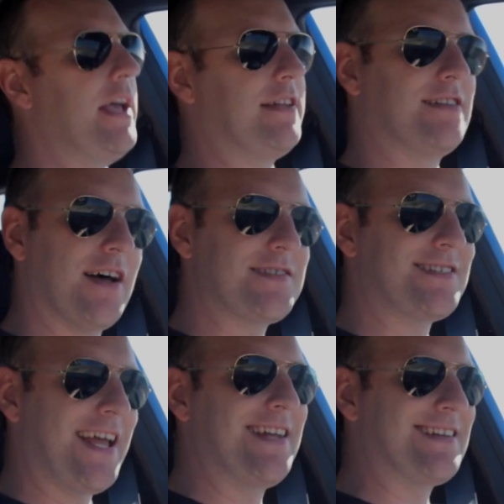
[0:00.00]
It
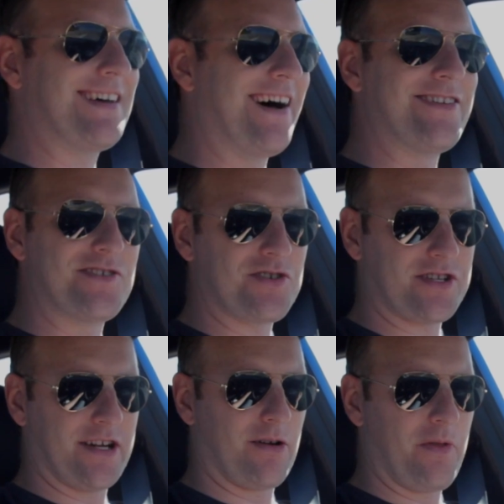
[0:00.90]
does tend to
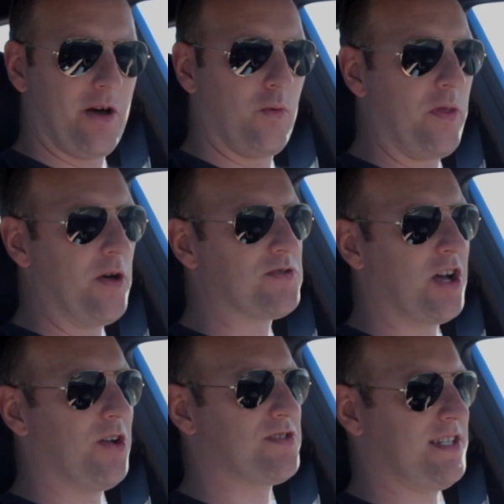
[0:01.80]
understeer, though, with those
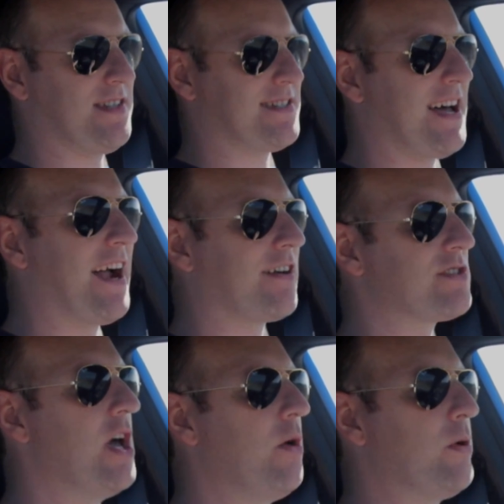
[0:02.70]
all-season tires,